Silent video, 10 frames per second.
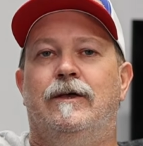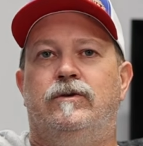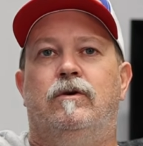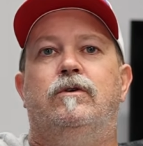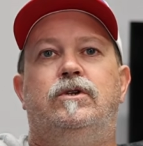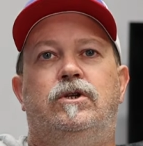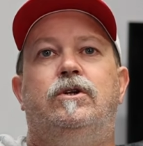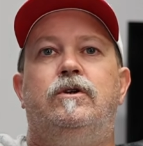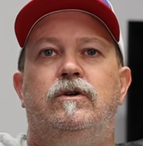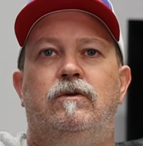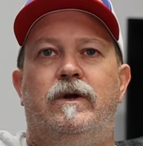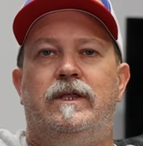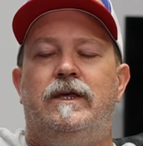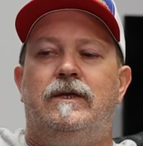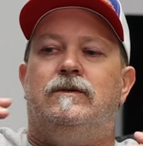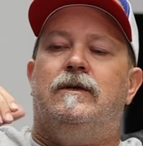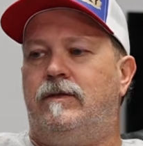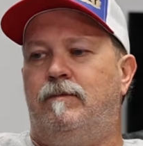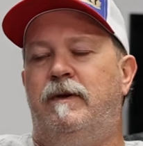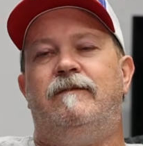So should you do one of these?
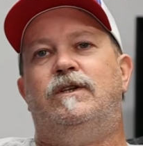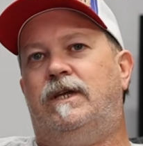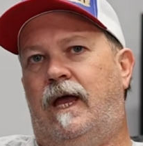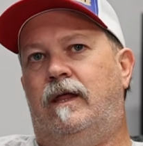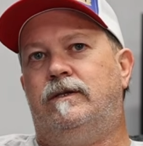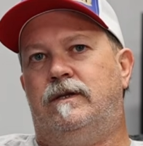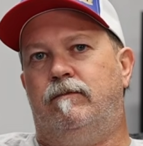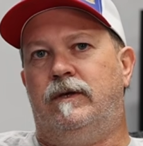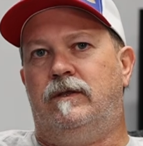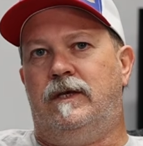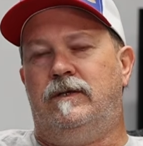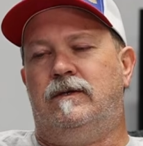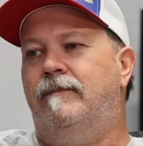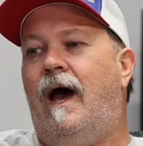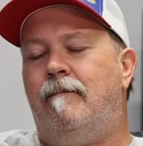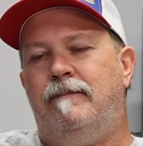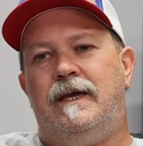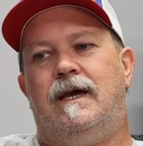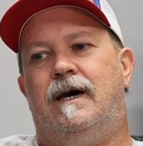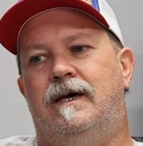It's a bit of a challenge to build these, not
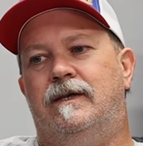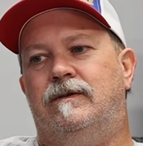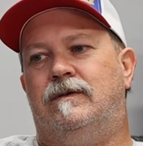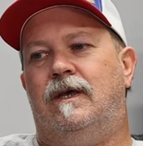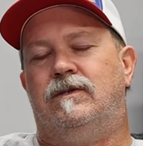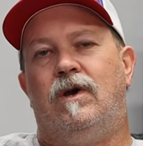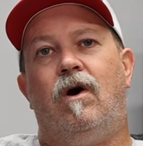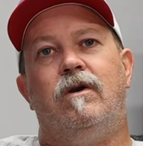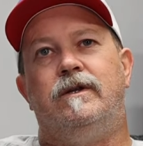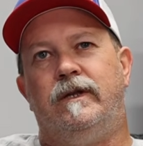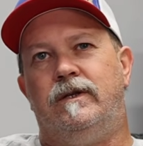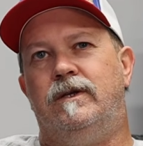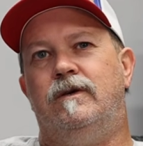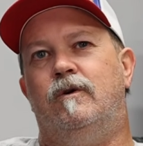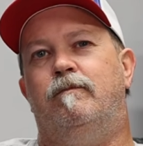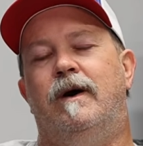because it's hard to do,